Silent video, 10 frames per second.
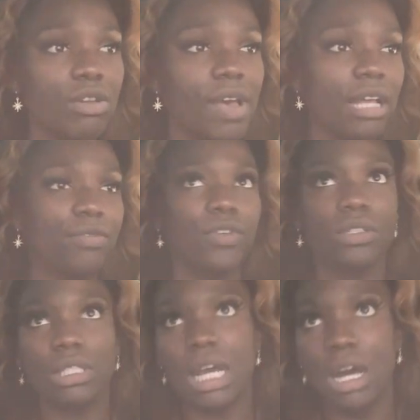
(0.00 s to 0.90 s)
out of
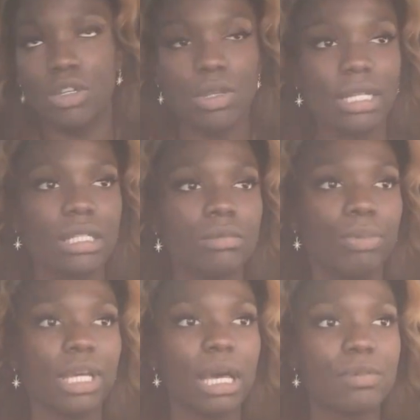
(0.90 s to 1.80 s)
Hatfield now, so I
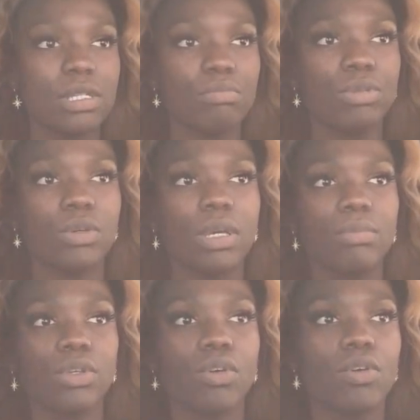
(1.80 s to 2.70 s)
didn't pick up
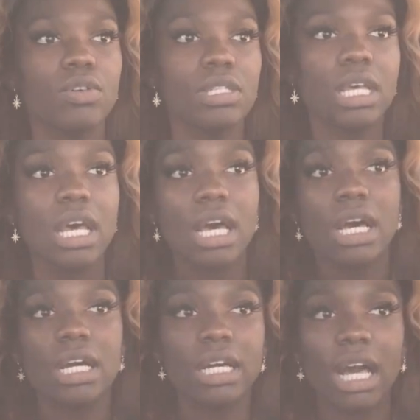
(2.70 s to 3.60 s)
Sipiwe because her